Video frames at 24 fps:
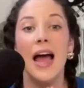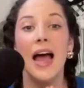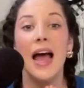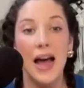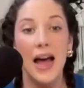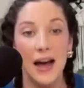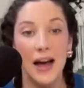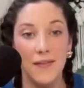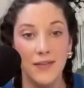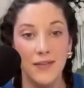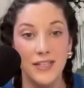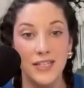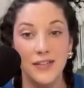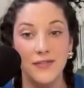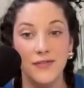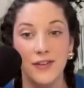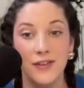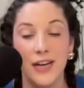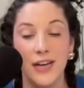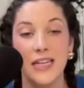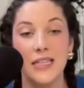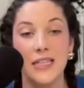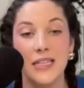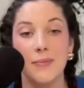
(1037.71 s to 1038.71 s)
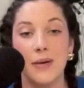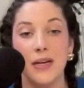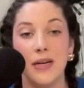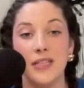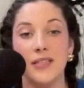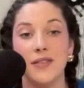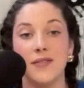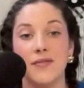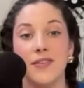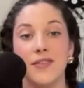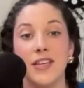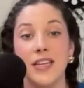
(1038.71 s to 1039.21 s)
have a different
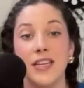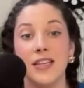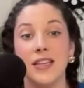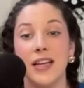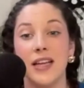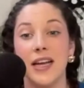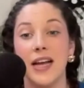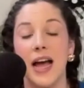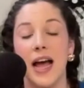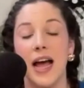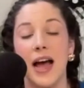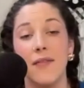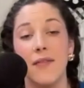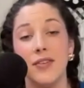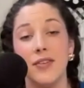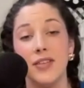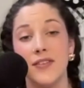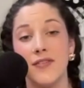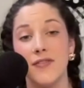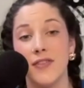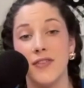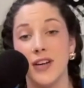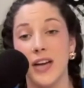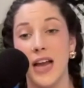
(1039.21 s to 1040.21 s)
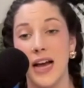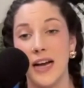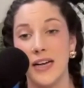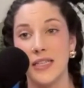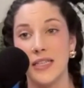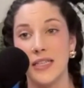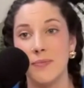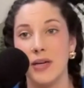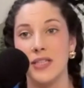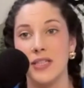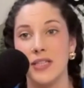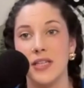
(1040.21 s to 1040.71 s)
aspect of healing, have a different
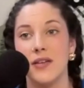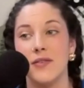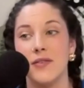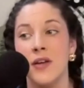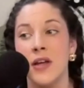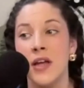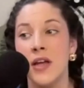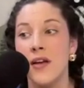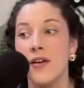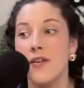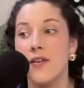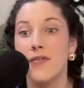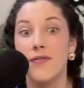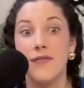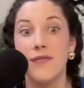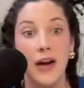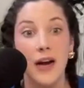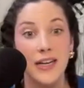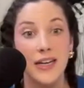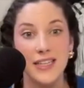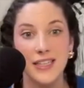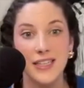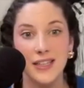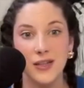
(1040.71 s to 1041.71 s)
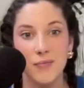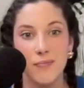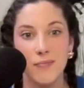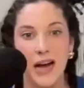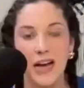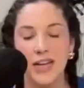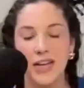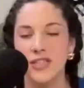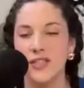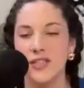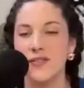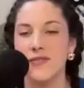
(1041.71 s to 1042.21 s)
aspect of finding their
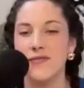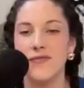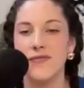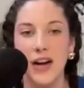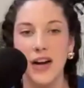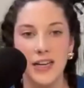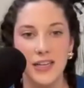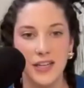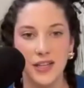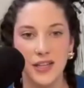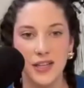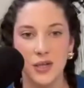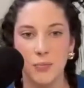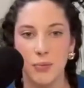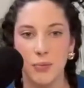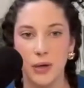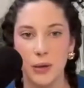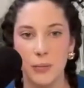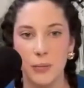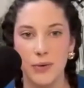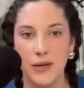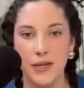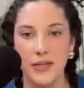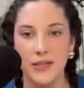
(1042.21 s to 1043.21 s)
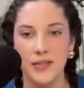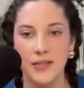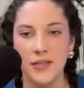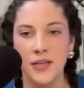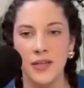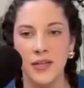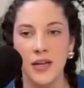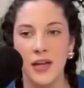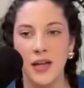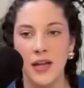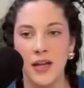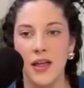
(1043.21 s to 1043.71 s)
magic, finding their
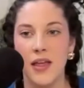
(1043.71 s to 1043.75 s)
purpose.